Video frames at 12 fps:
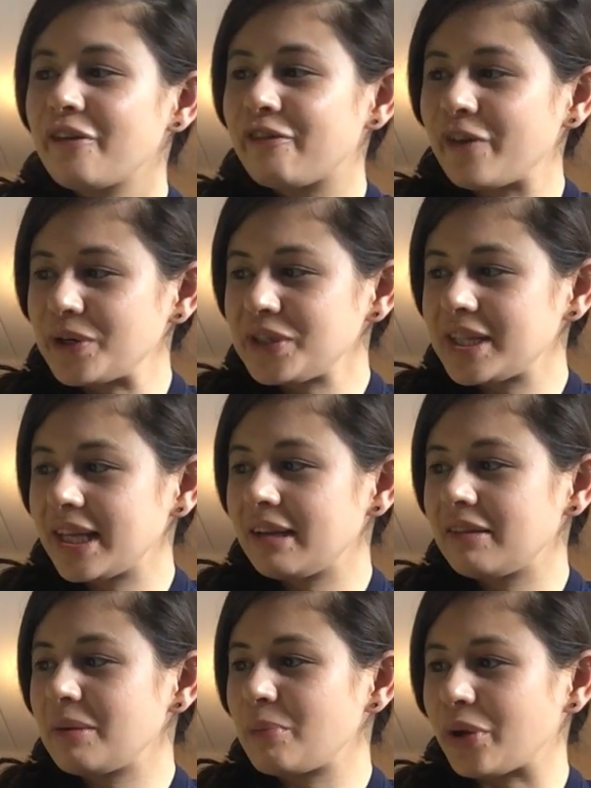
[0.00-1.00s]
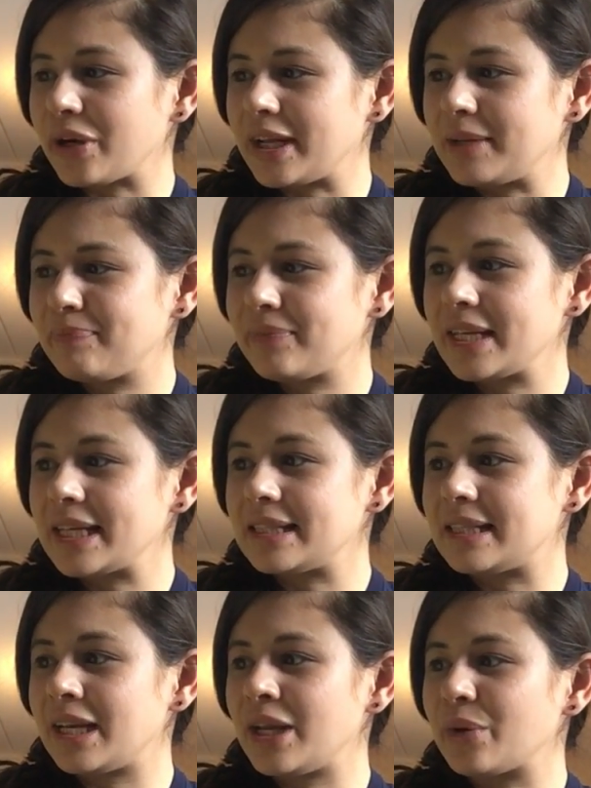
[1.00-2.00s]
First thing in the morning,
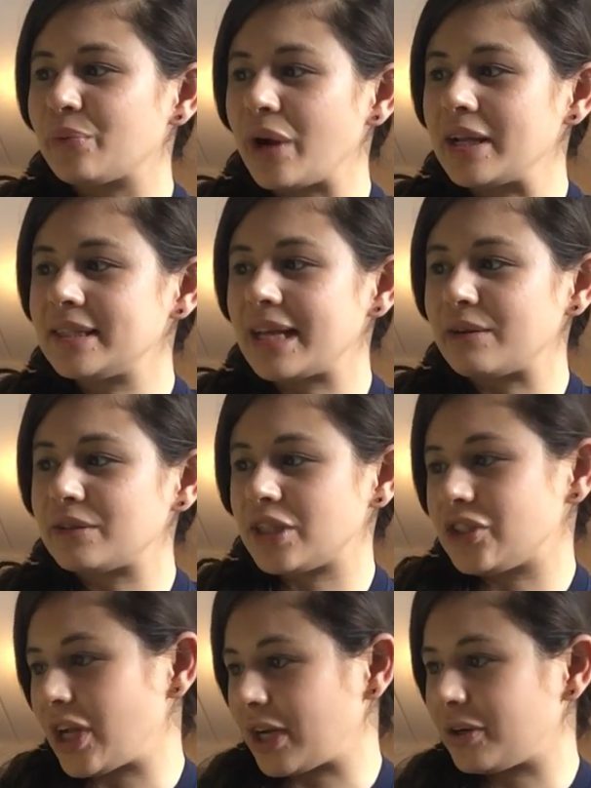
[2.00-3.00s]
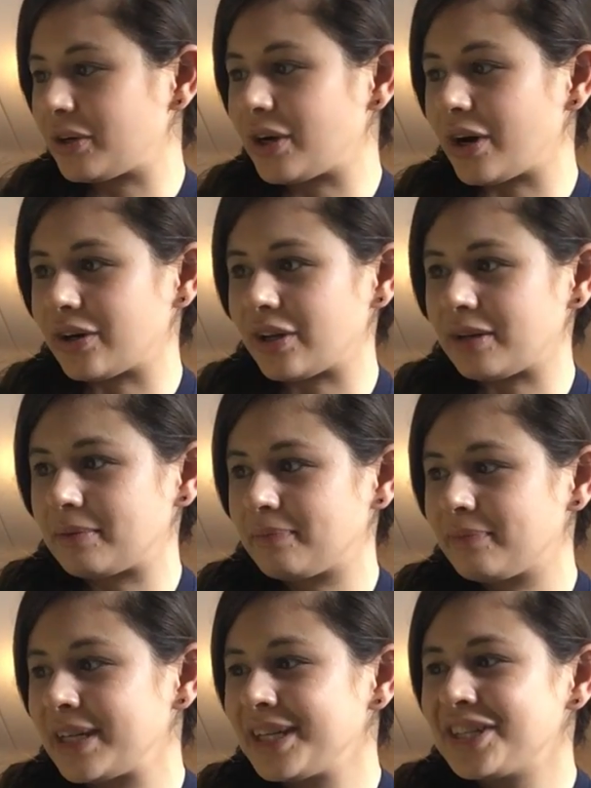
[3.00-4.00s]
Zinnia runs out to check her garden.
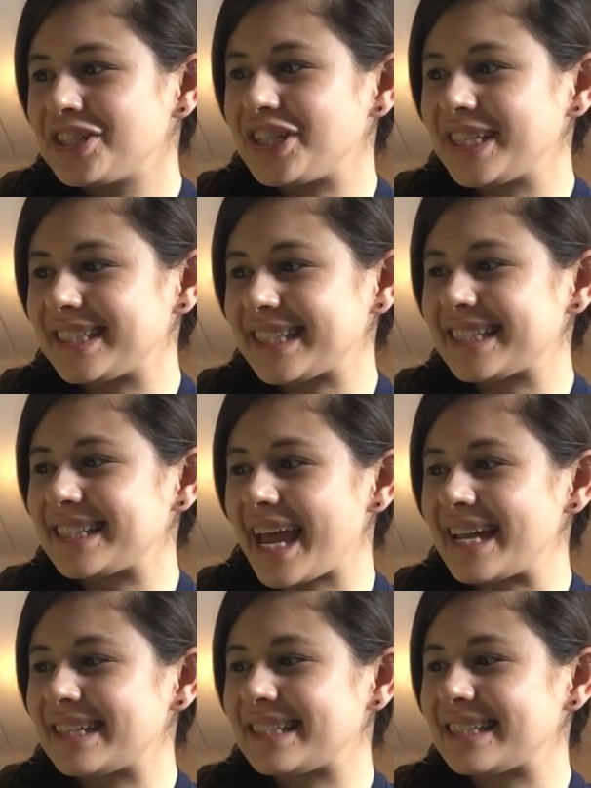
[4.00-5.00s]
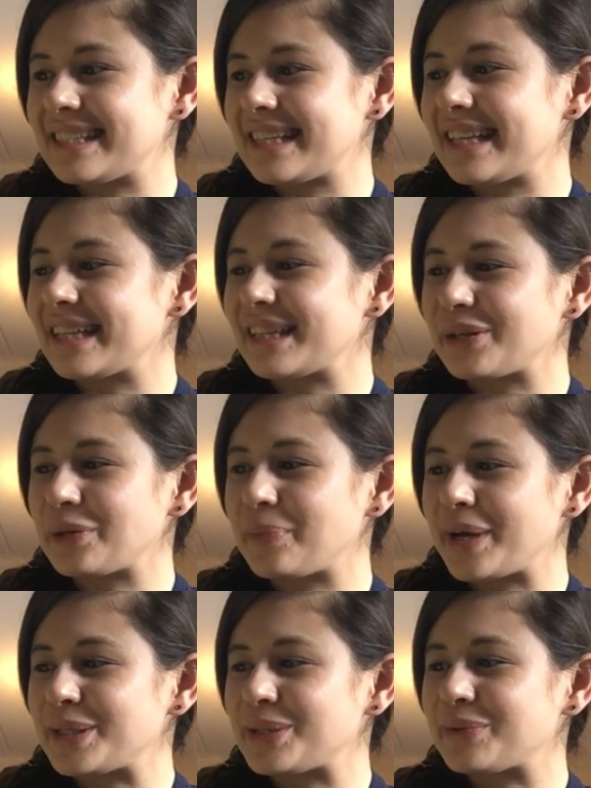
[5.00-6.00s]
She is excited to see the little
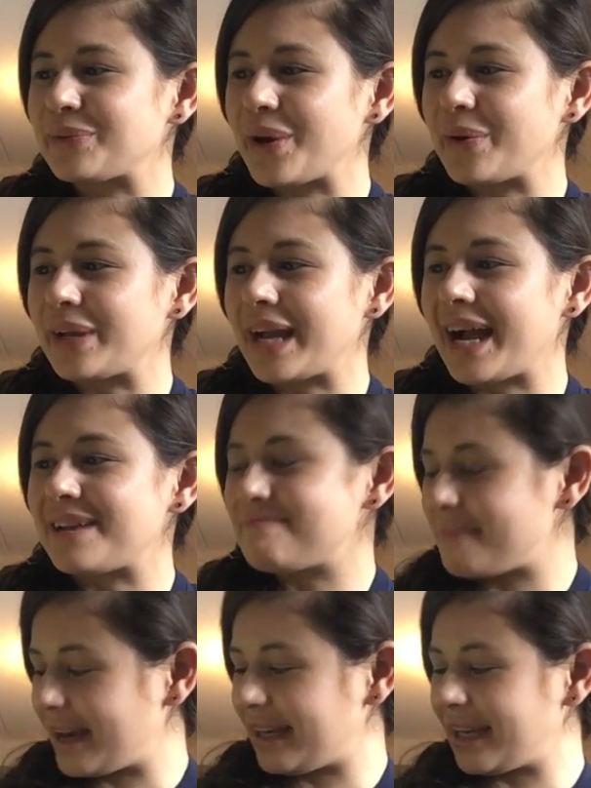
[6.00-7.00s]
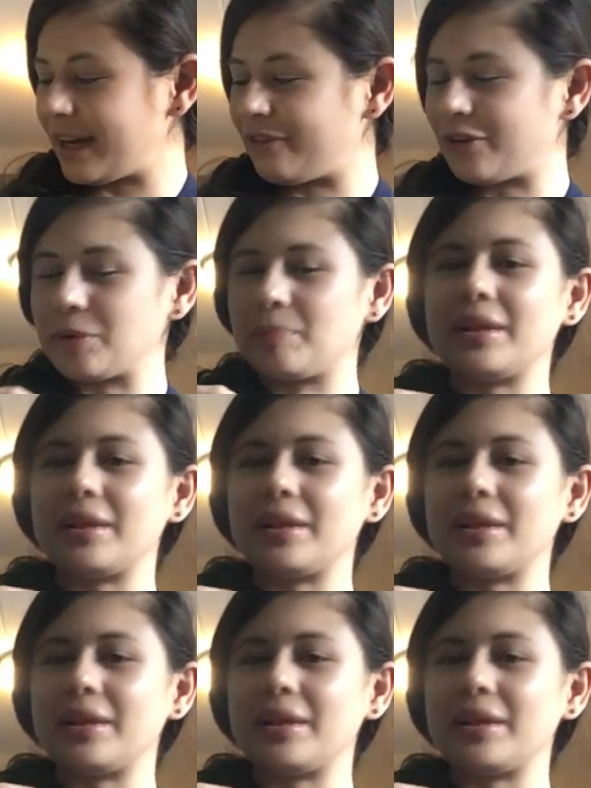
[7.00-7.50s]
buds growing on many of her